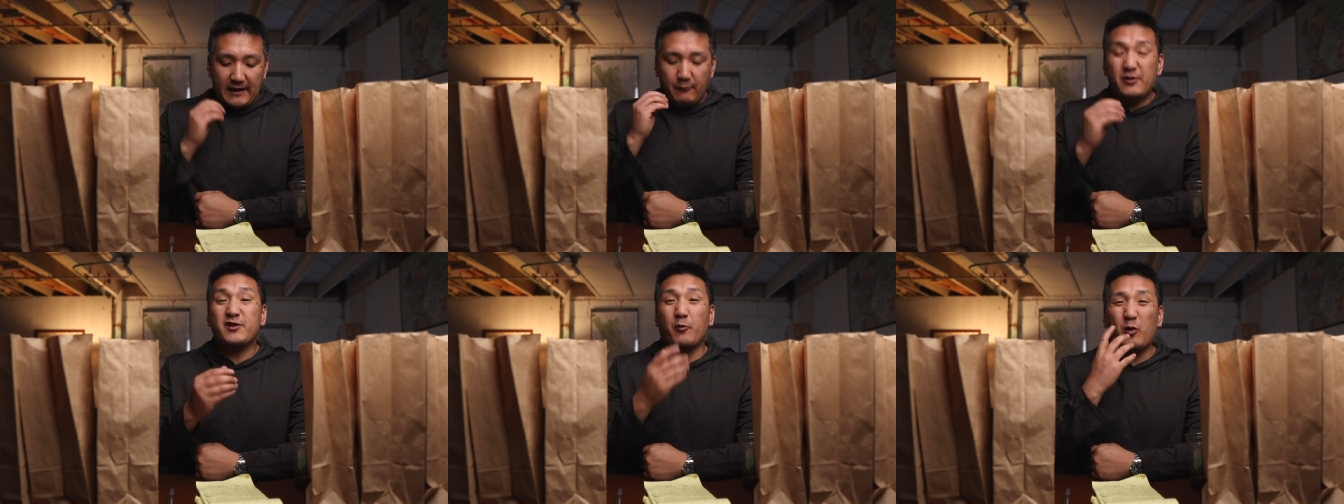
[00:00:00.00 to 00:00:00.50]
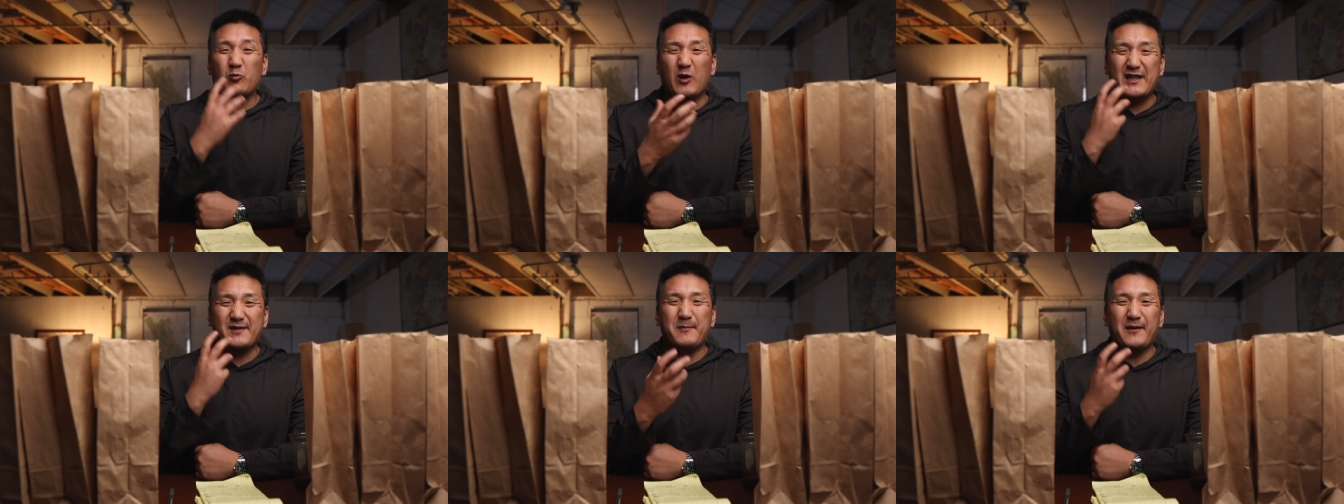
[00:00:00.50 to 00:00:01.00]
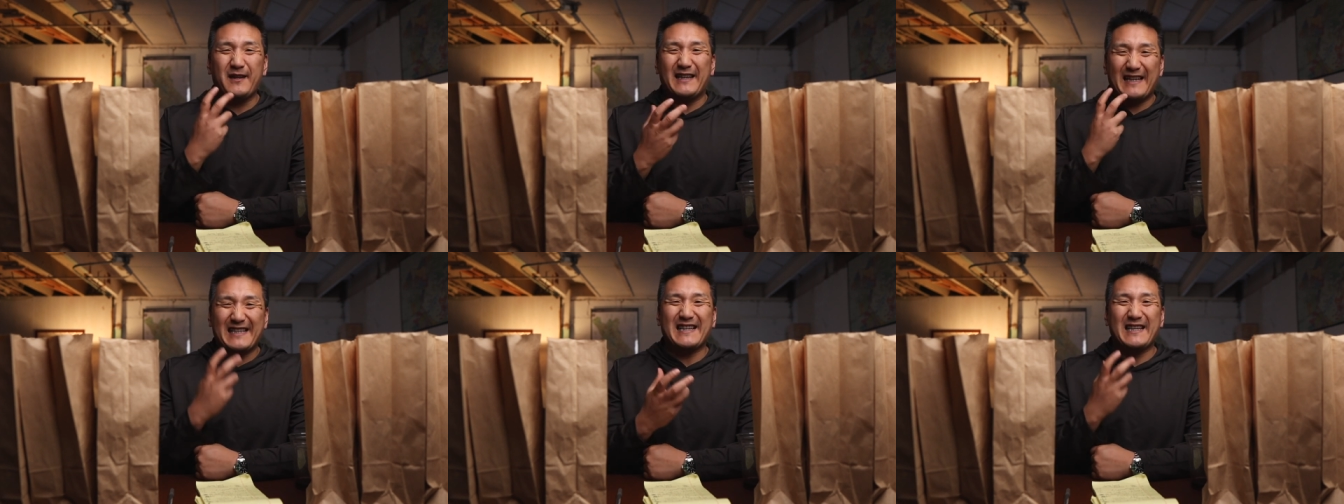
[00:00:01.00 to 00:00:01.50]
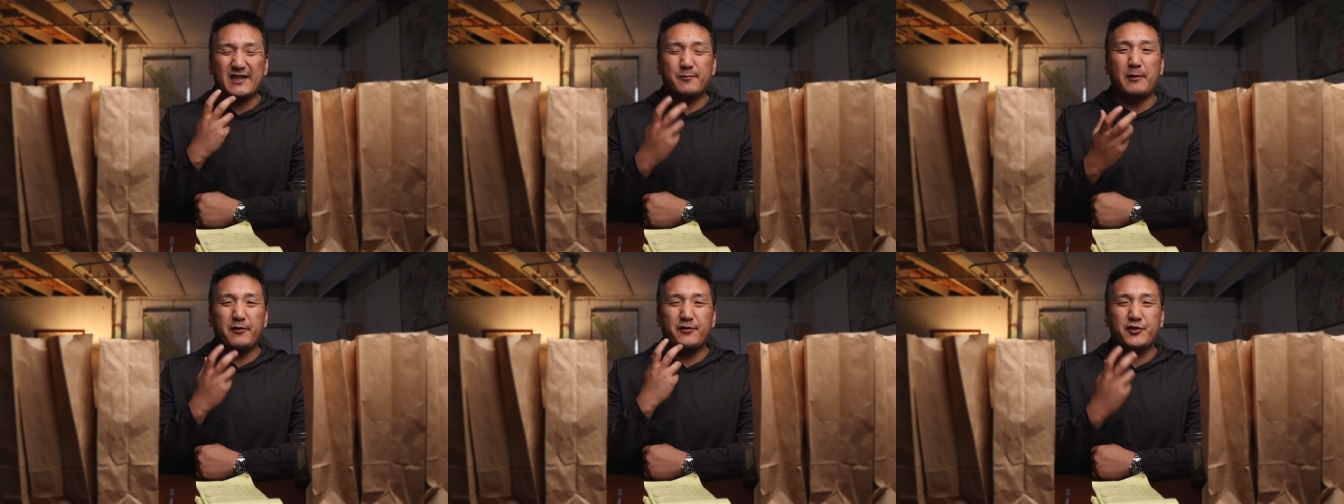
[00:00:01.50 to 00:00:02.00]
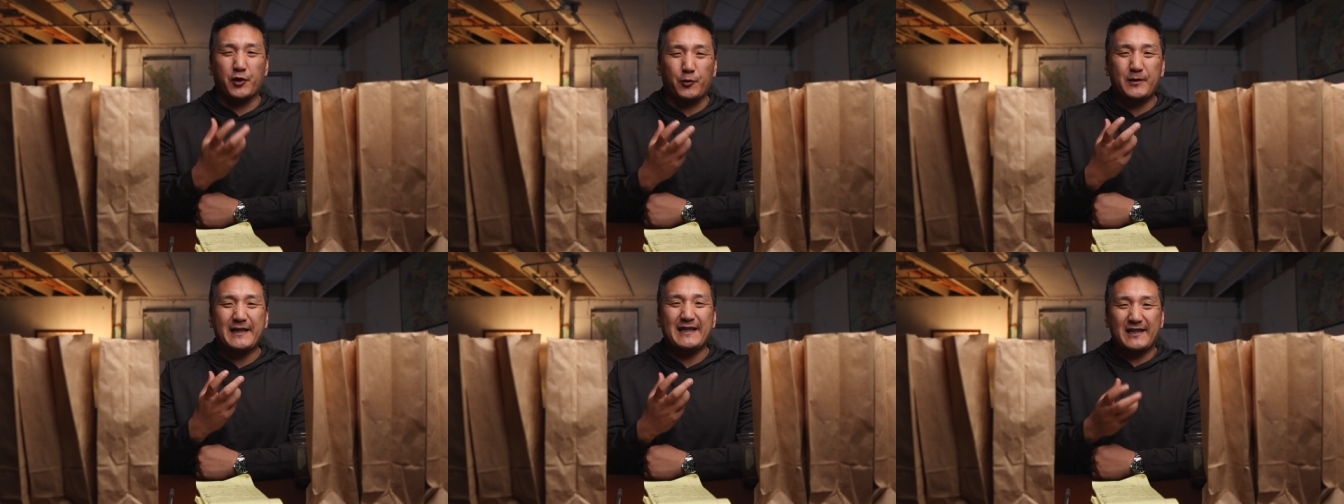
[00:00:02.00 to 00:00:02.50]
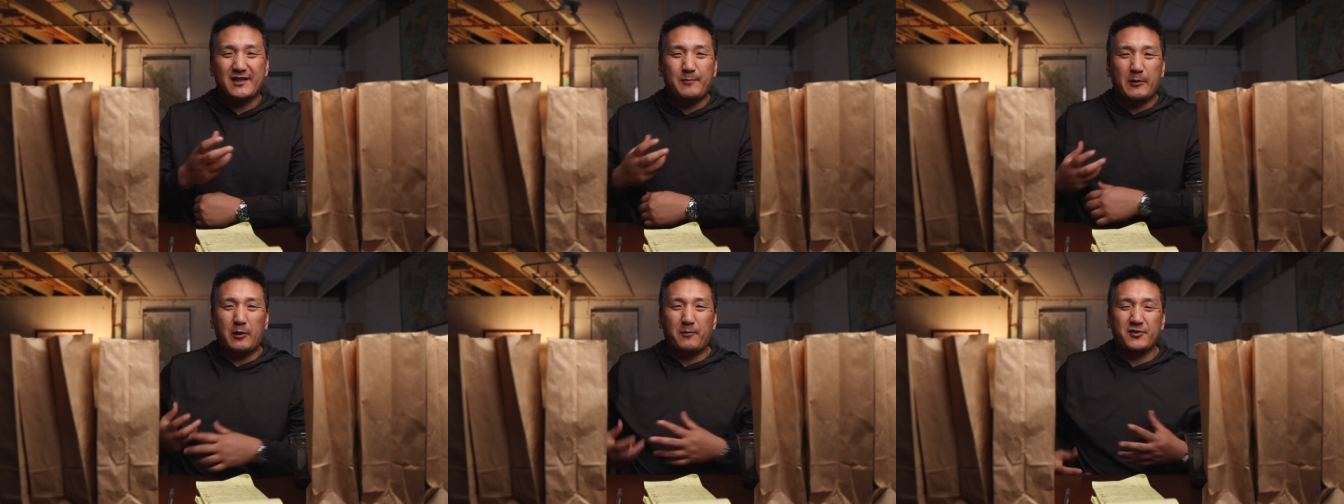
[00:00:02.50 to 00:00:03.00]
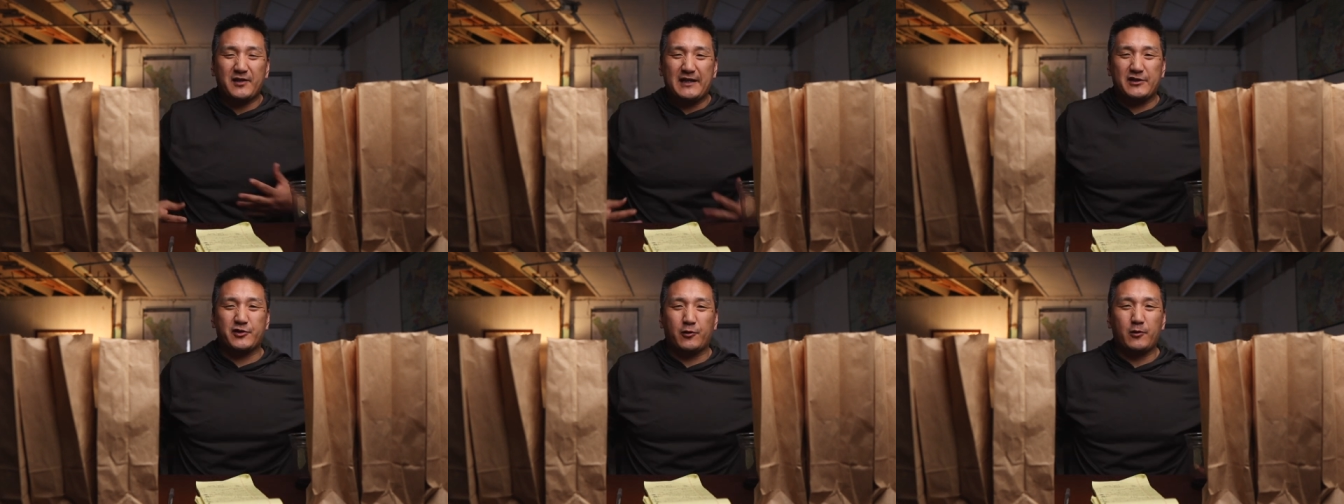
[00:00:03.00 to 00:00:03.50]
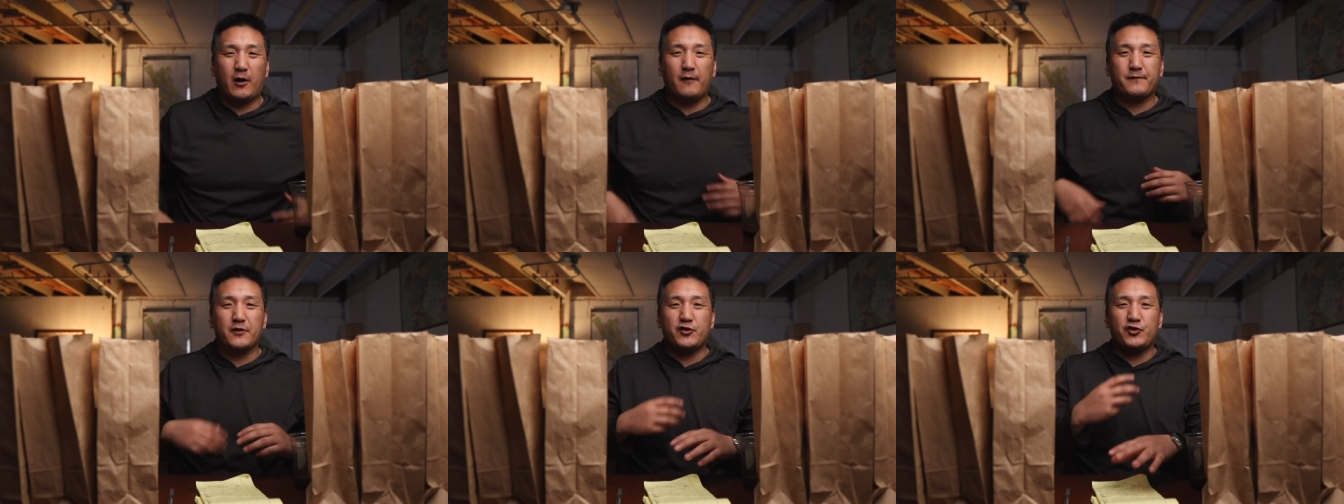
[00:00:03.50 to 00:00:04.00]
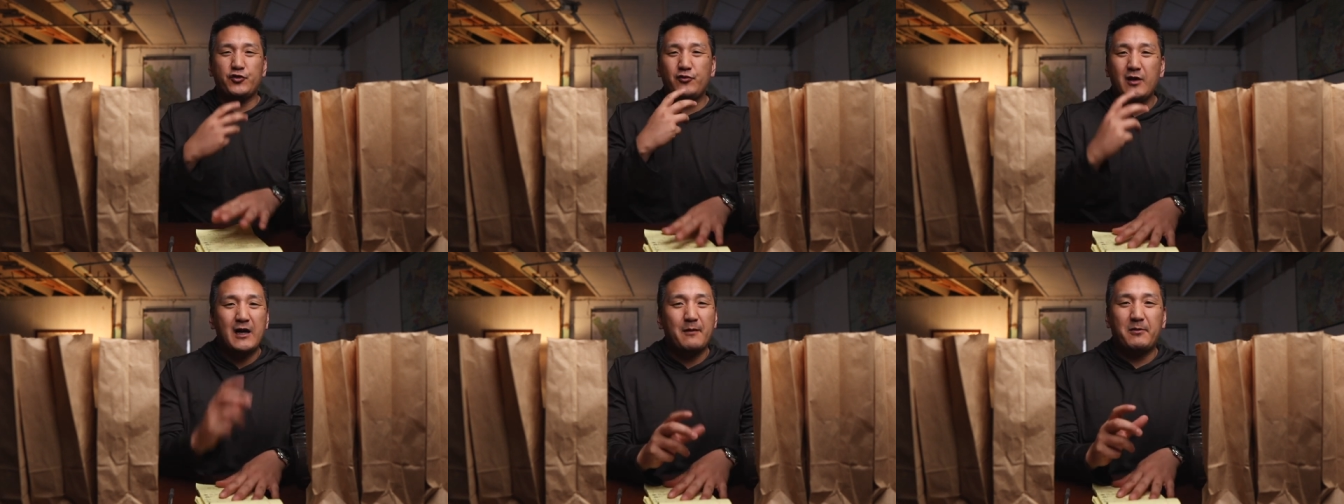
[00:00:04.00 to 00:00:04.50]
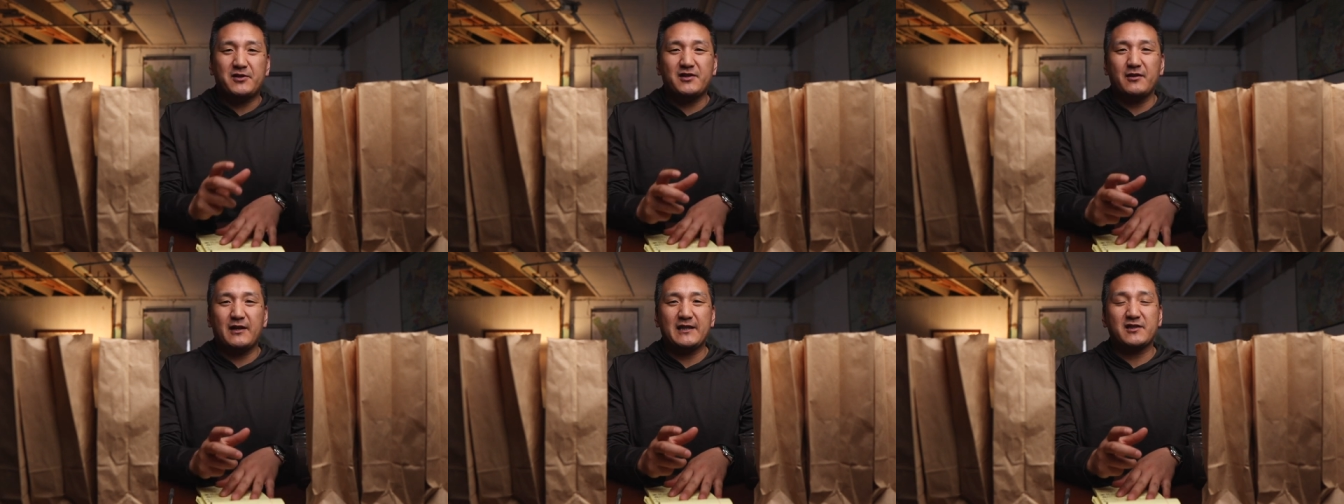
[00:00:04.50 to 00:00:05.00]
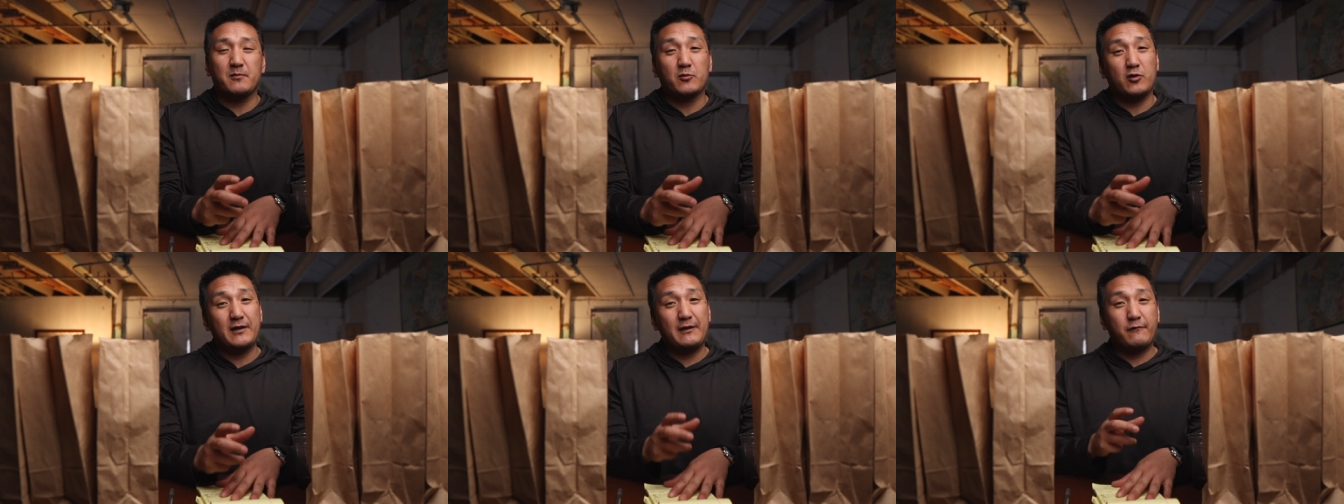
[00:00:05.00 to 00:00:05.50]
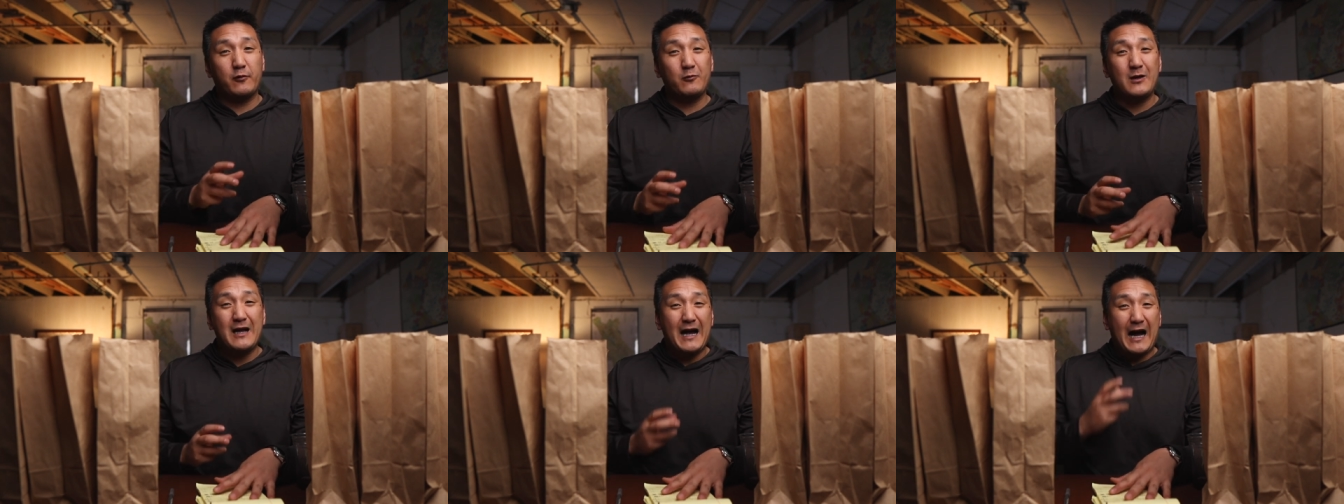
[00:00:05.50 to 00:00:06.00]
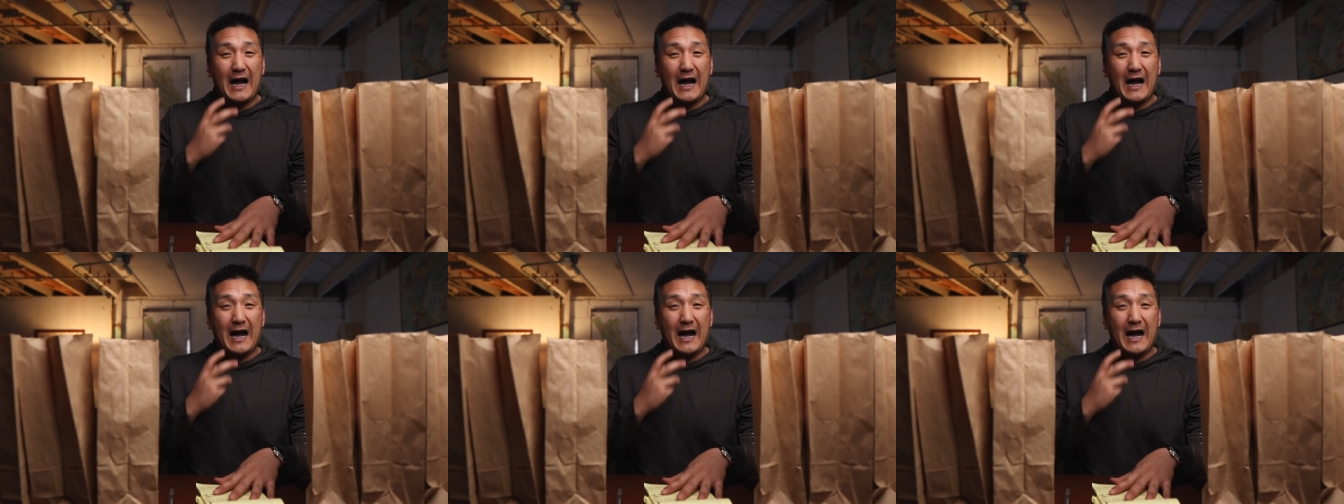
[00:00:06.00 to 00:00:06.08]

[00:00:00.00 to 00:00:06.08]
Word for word: It was the one where I smelled, and I said it smelled dirty. It smelled almost like dirt off the shoe, but still had some clean fruit.